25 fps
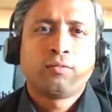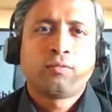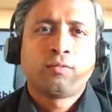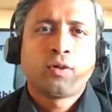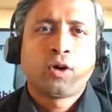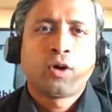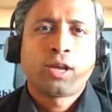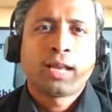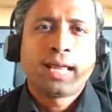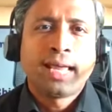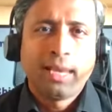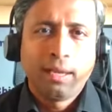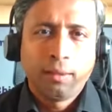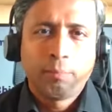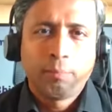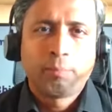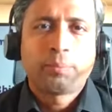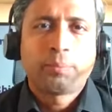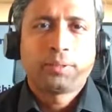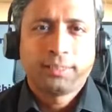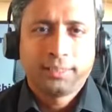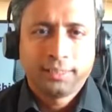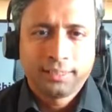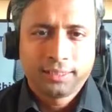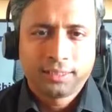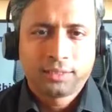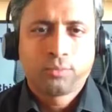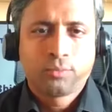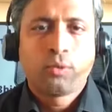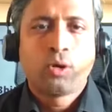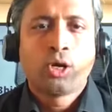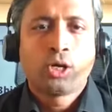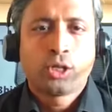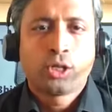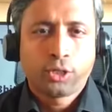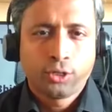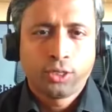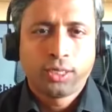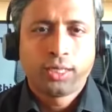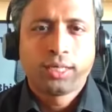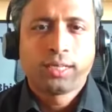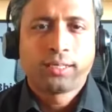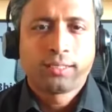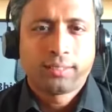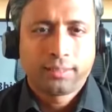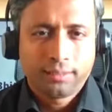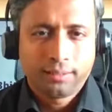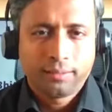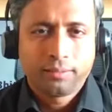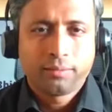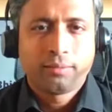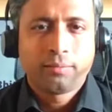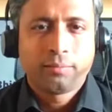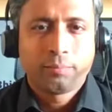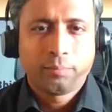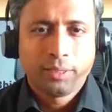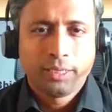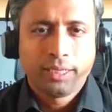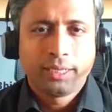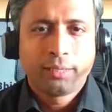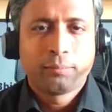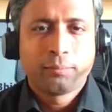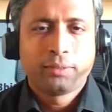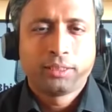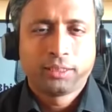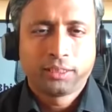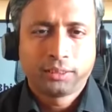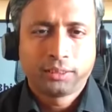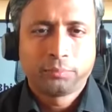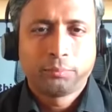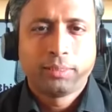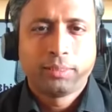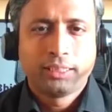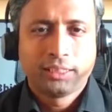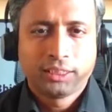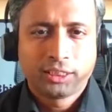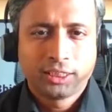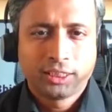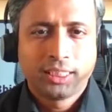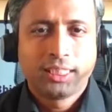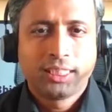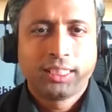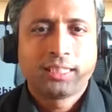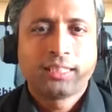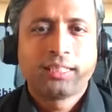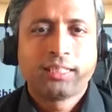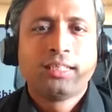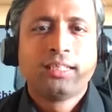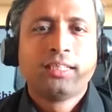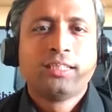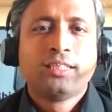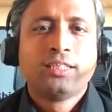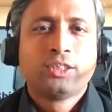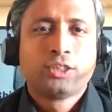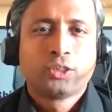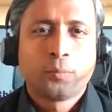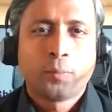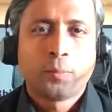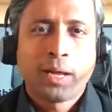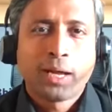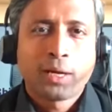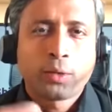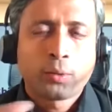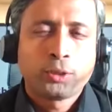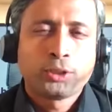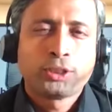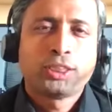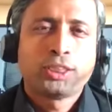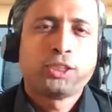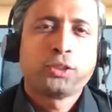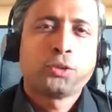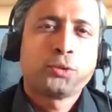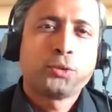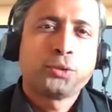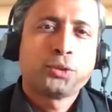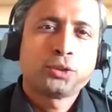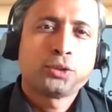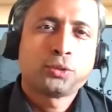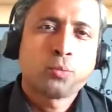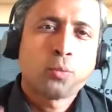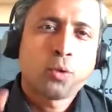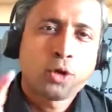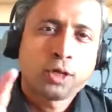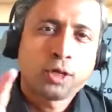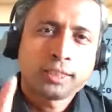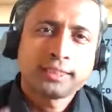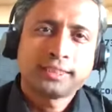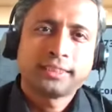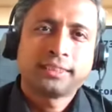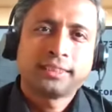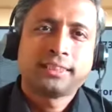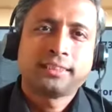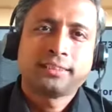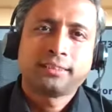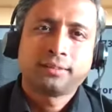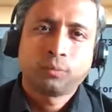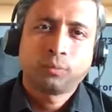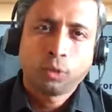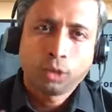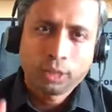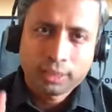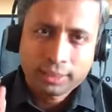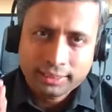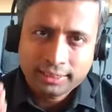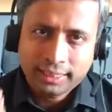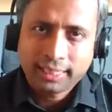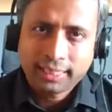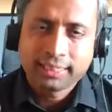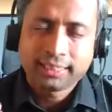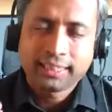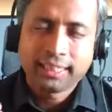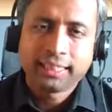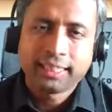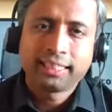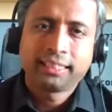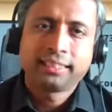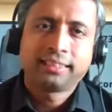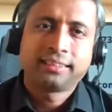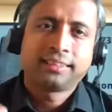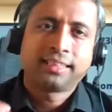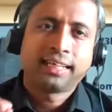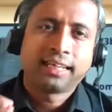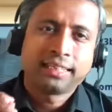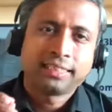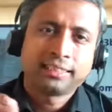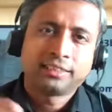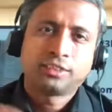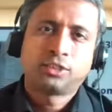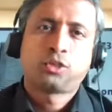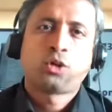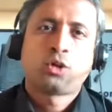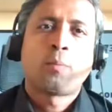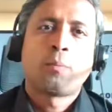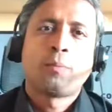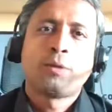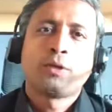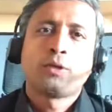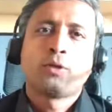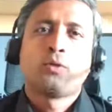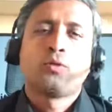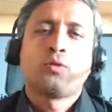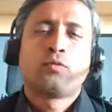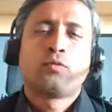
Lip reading: for help is what you are pretty much mentioning. So my question to you is what is that thing that is stopping